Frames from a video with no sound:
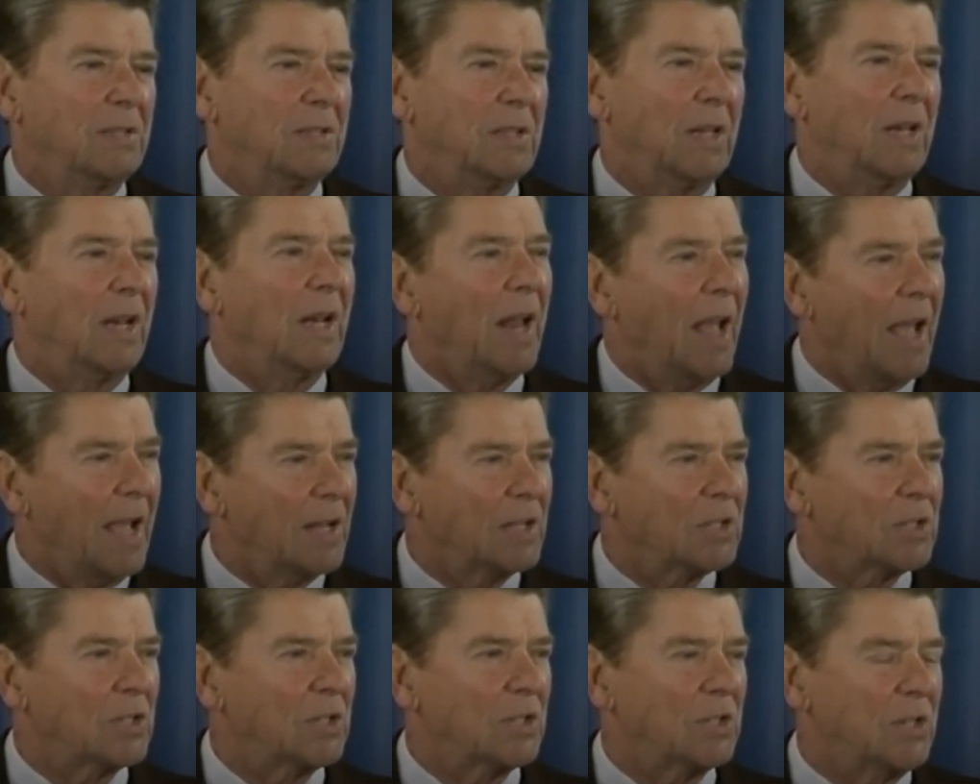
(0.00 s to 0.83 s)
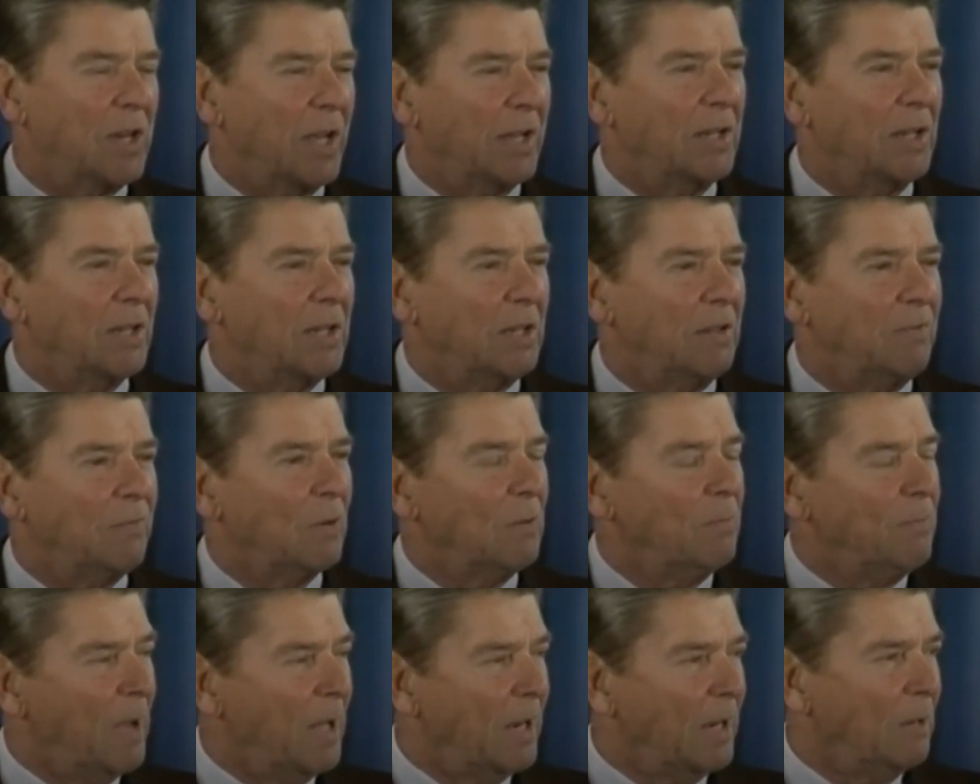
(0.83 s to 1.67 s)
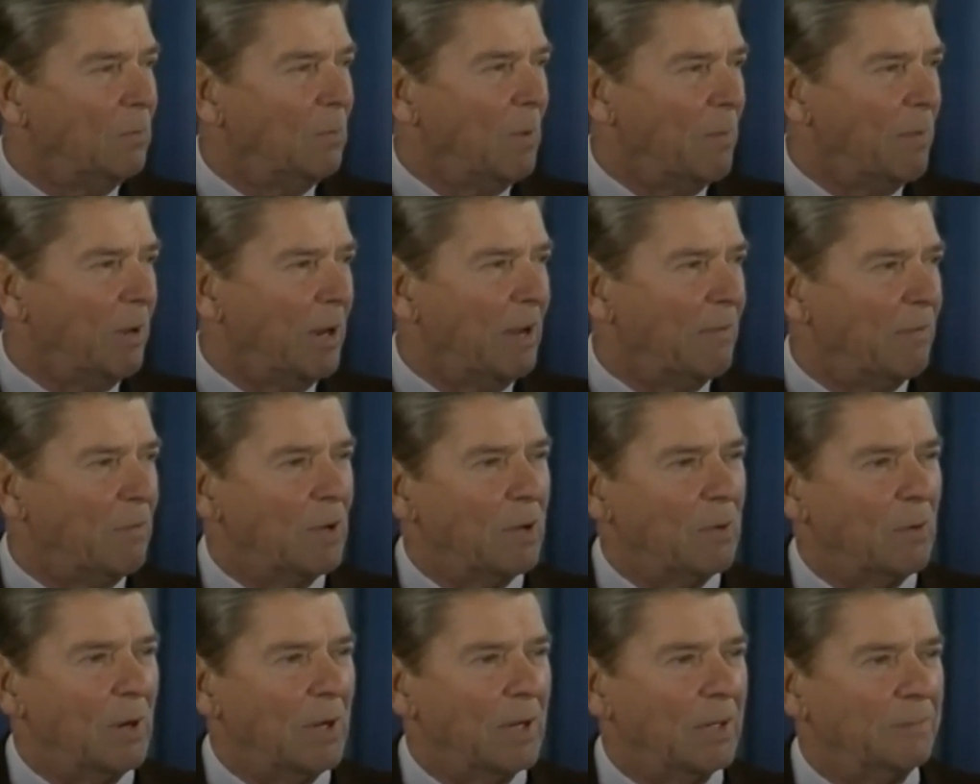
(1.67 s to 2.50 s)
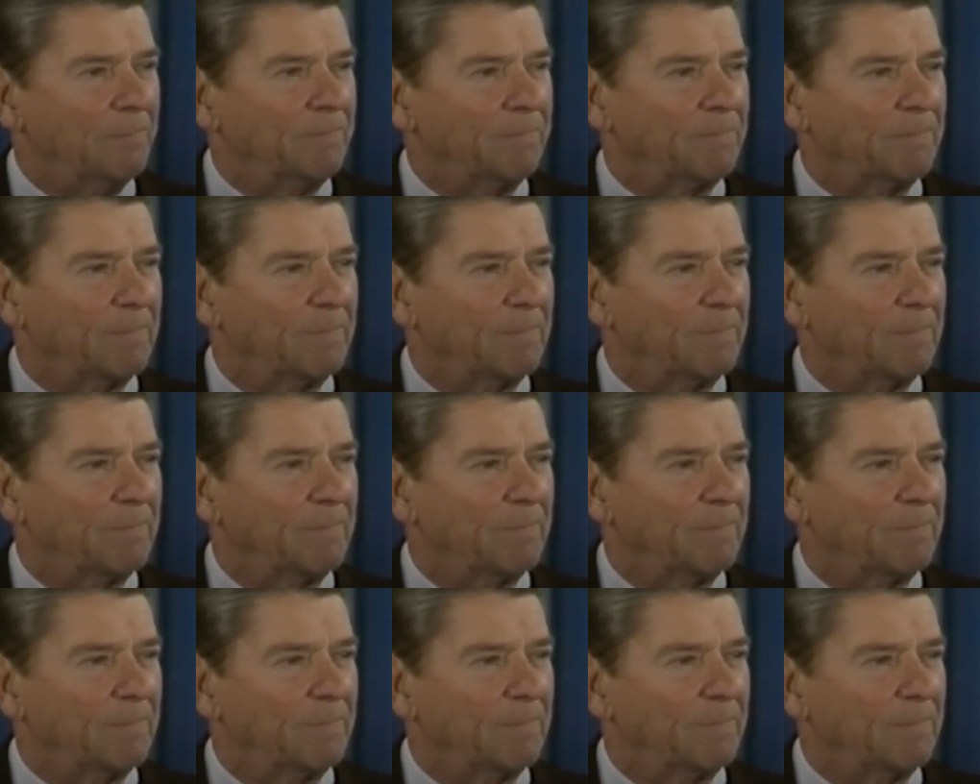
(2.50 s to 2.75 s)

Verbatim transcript: that enhances dignity for men and women everywhere.